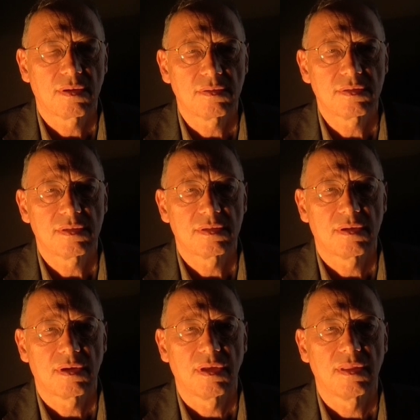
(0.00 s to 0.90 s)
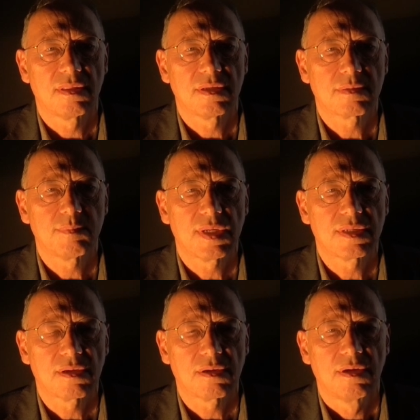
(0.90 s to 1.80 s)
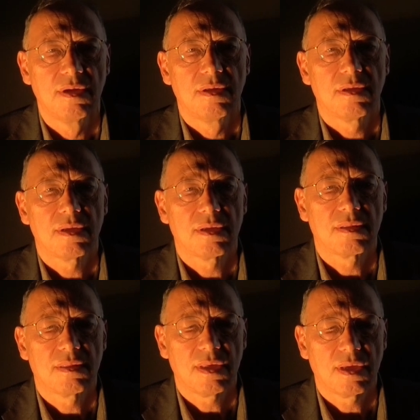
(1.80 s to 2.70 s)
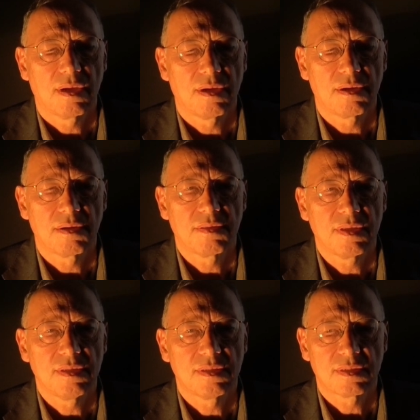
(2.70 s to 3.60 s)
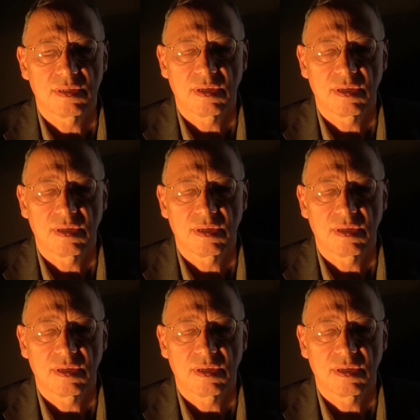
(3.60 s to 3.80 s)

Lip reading: consider in this matter. They are these